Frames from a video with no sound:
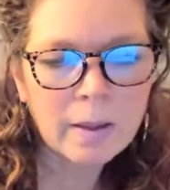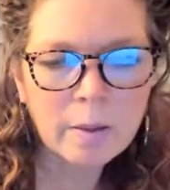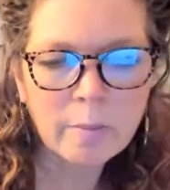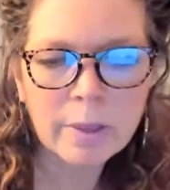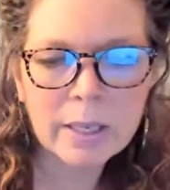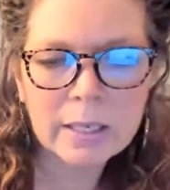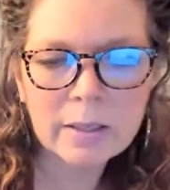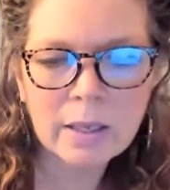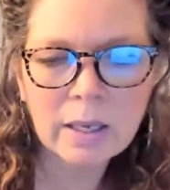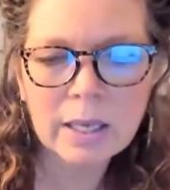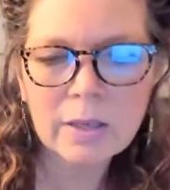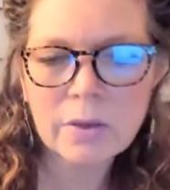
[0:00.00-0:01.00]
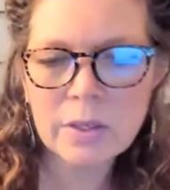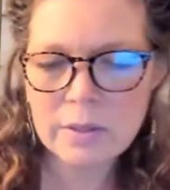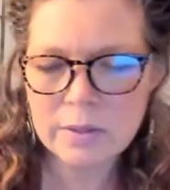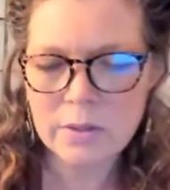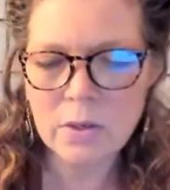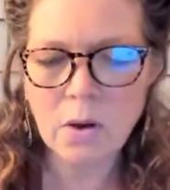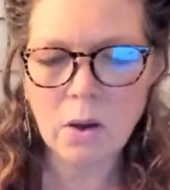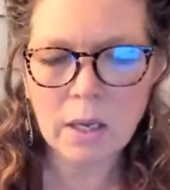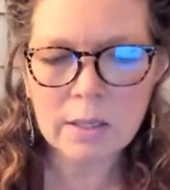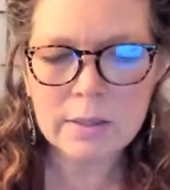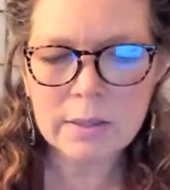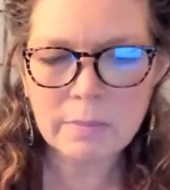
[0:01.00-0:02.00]
But I couldn't
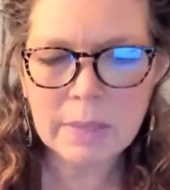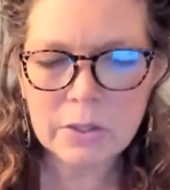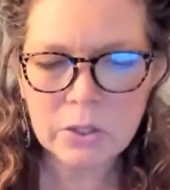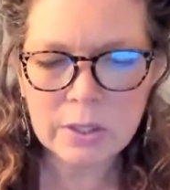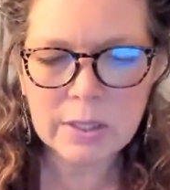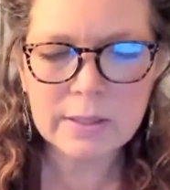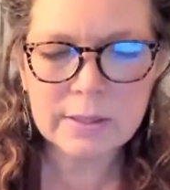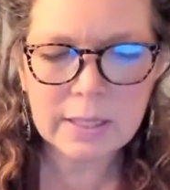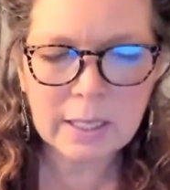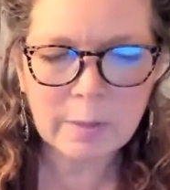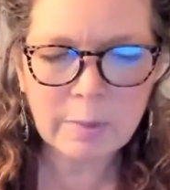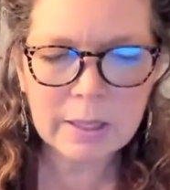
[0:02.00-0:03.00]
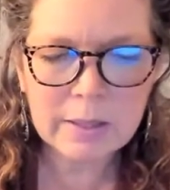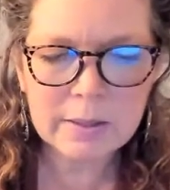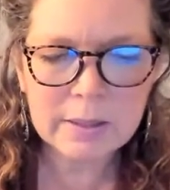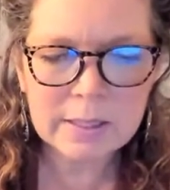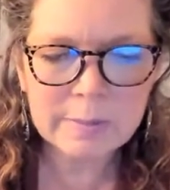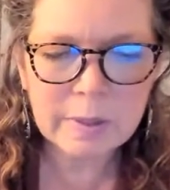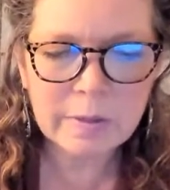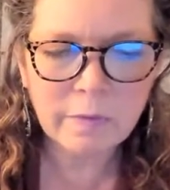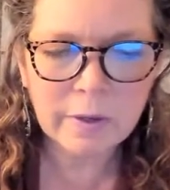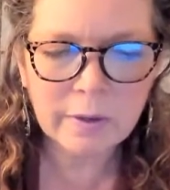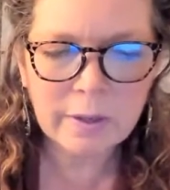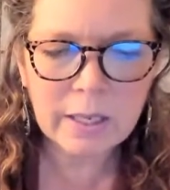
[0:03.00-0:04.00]
not mention this deck because it's been a
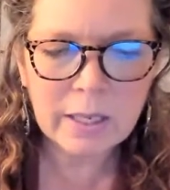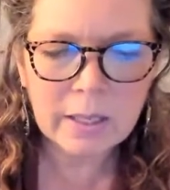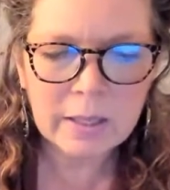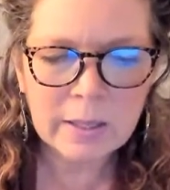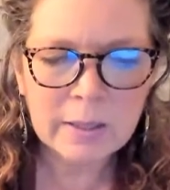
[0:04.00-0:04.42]
very,